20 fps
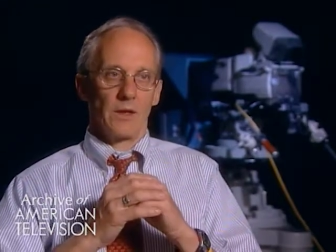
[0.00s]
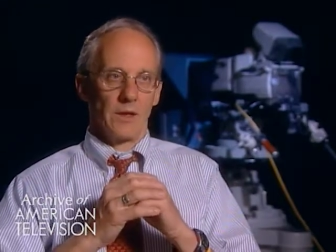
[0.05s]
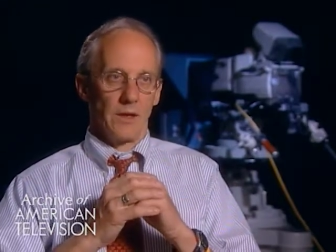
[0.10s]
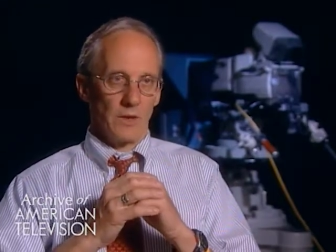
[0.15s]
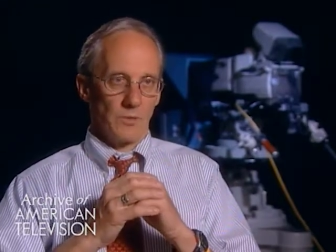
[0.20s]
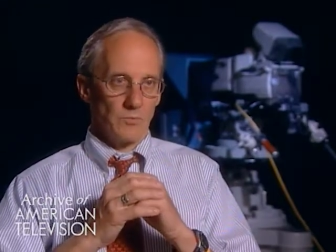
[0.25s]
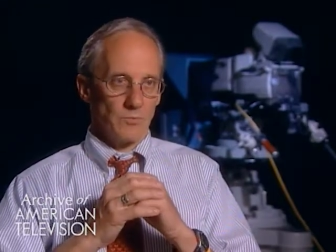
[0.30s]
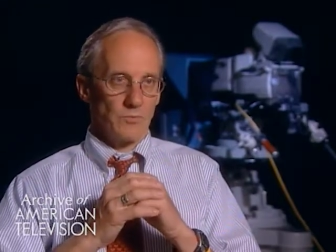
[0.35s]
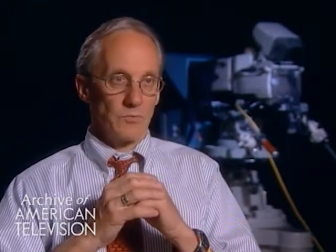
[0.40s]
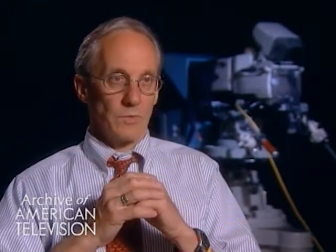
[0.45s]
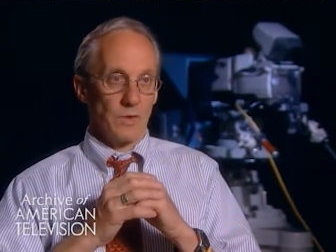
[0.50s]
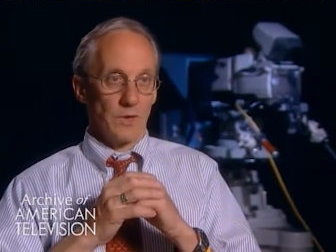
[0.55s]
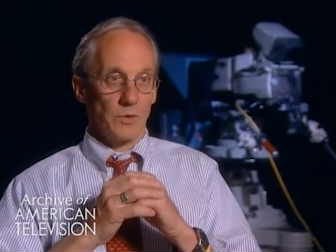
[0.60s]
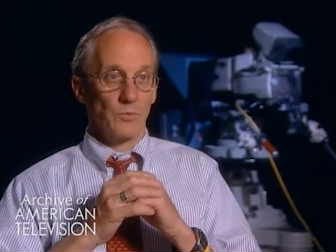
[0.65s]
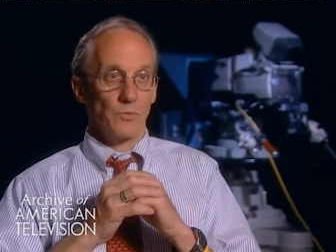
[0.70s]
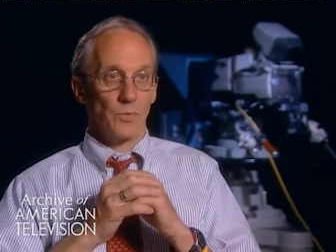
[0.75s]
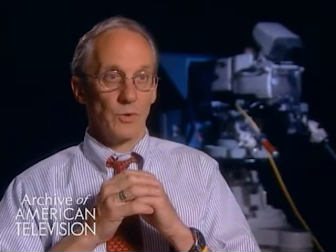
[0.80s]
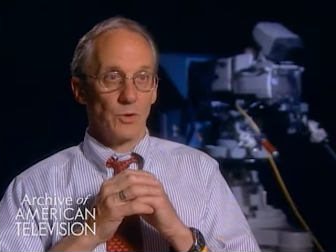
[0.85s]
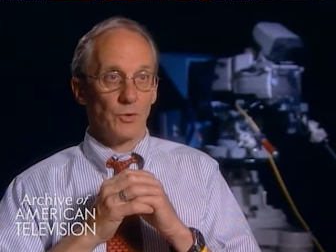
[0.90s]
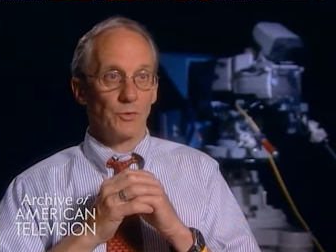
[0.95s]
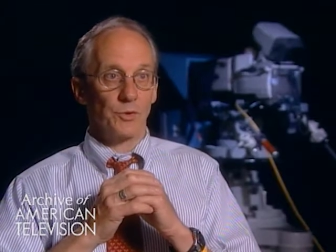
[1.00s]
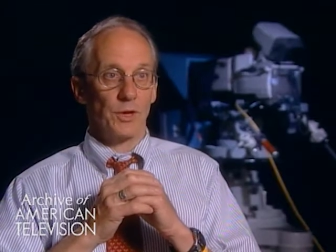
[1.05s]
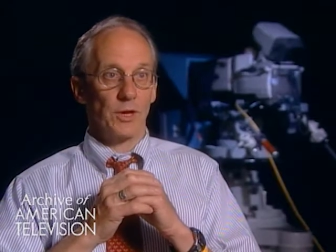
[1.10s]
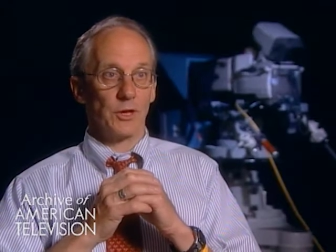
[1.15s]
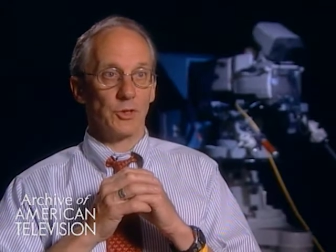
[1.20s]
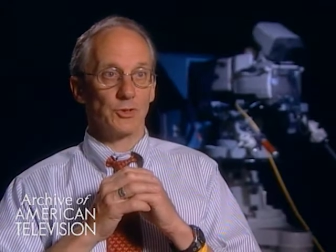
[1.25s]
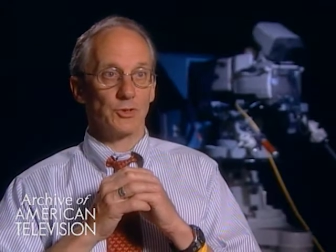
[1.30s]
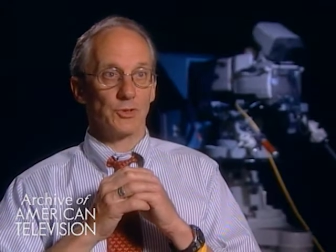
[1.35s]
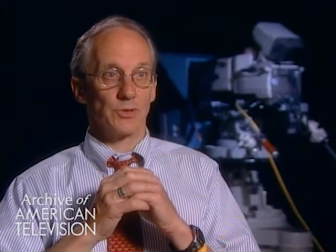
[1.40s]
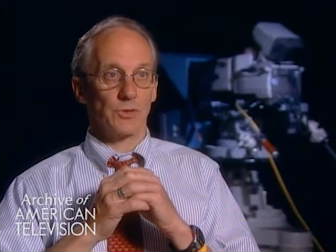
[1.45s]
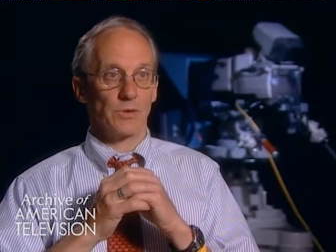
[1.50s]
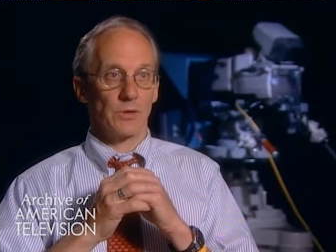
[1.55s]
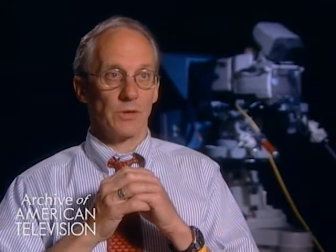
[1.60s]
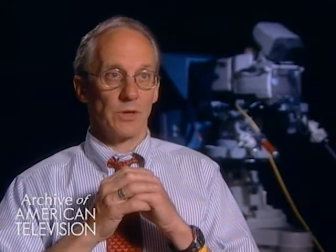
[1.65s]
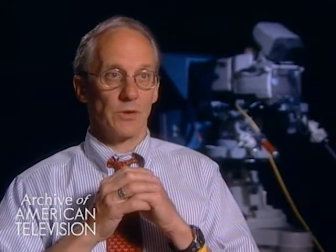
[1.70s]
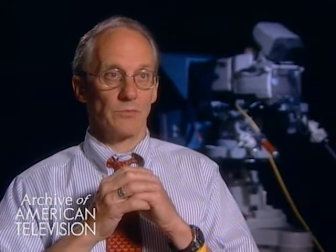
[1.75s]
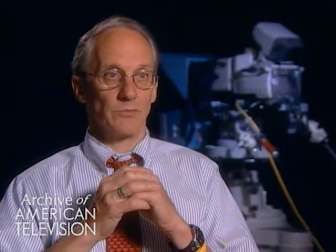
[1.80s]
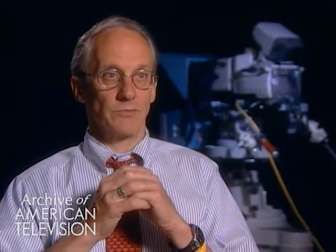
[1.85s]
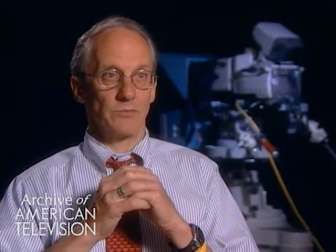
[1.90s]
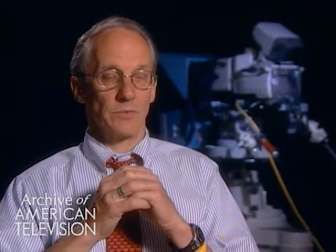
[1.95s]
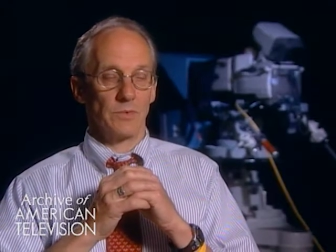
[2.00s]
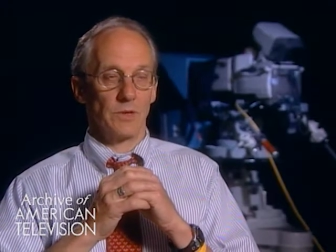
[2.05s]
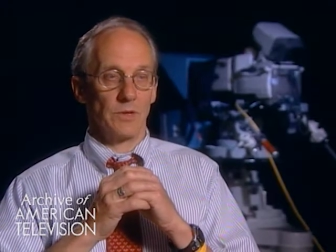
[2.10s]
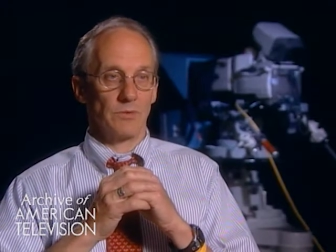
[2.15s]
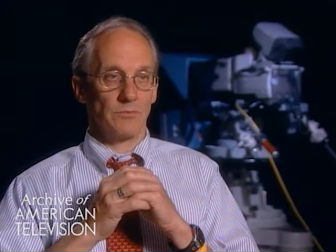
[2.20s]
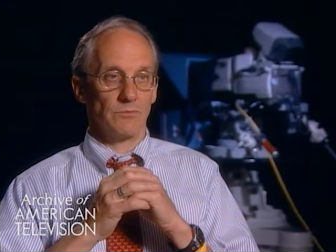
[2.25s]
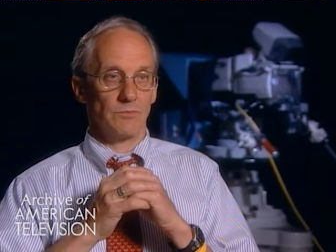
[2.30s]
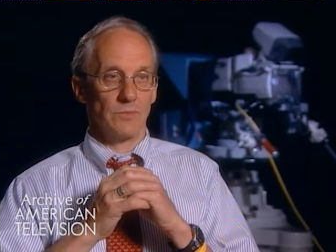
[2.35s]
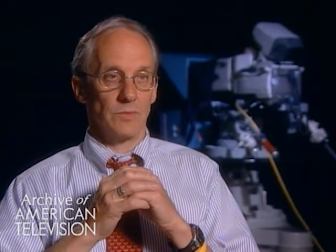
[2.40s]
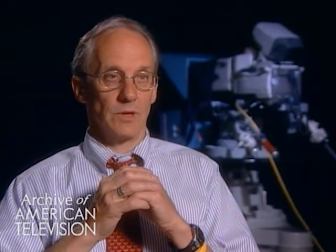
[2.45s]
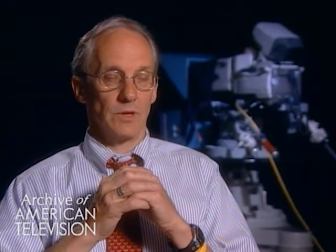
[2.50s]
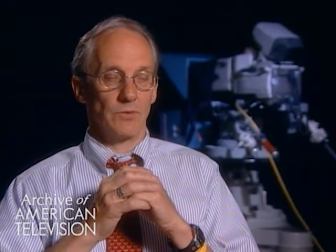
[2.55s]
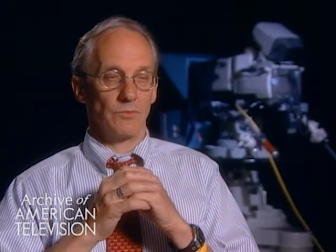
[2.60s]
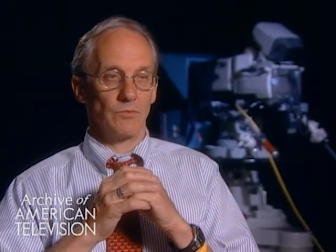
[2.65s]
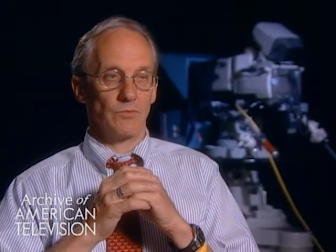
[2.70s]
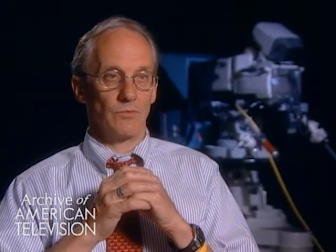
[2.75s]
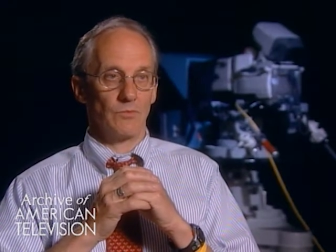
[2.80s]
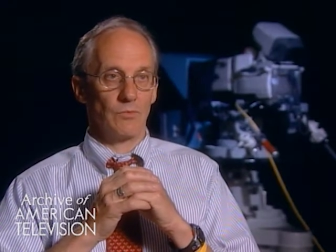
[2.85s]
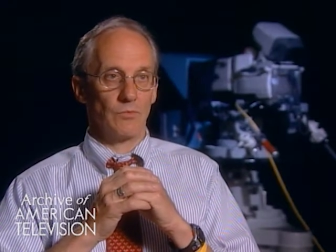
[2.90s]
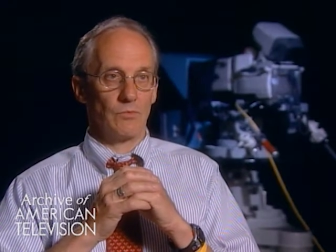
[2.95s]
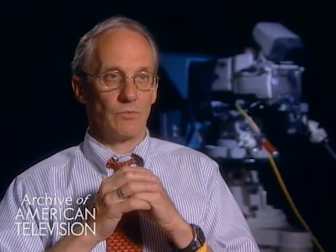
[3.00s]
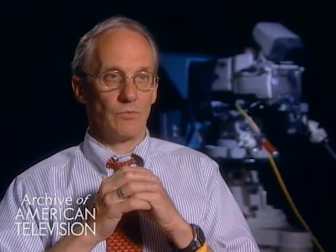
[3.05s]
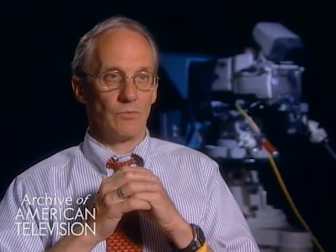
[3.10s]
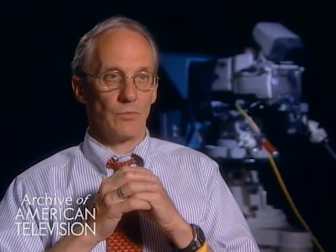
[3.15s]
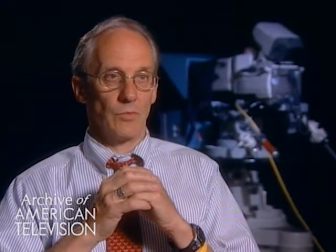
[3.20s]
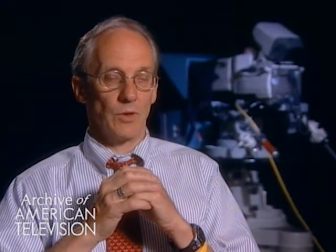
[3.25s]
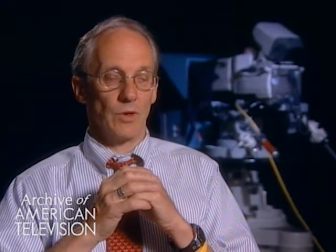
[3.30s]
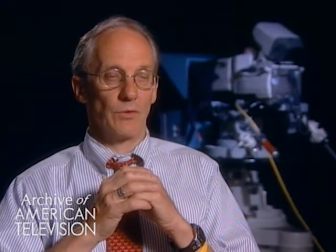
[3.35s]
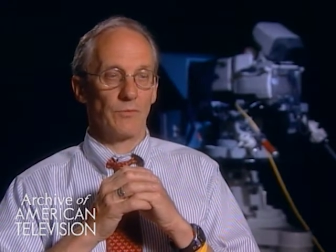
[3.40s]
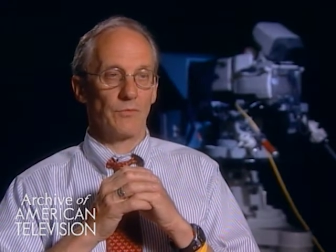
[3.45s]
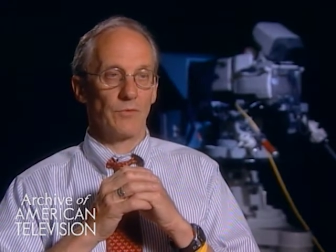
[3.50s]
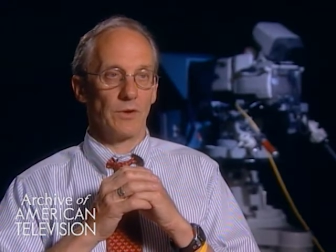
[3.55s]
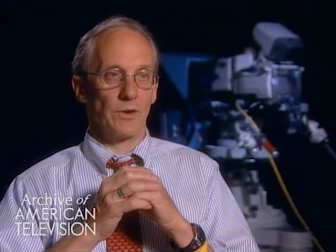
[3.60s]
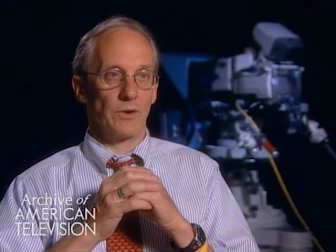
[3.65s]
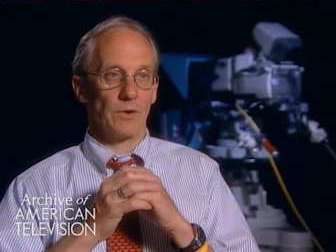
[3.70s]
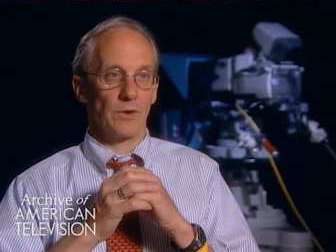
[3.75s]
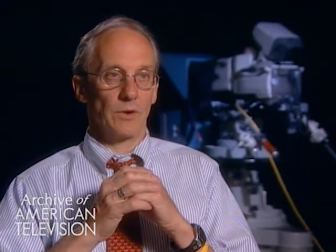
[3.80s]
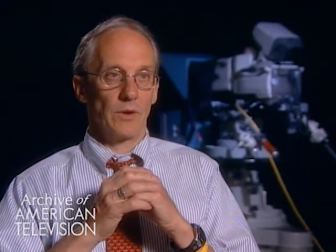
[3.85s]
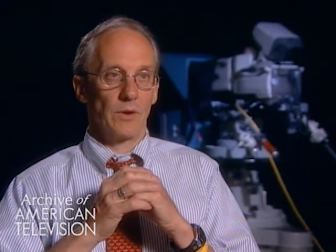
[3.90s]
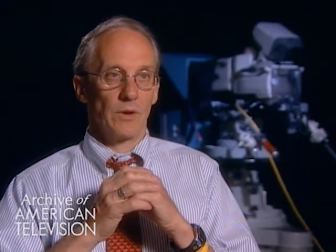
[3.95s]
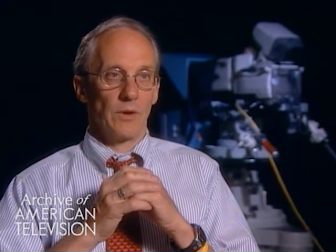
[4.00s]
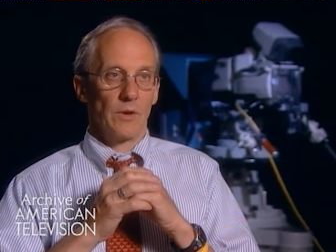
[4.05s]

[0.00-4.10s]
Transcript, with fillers: in in real danger in in in real fear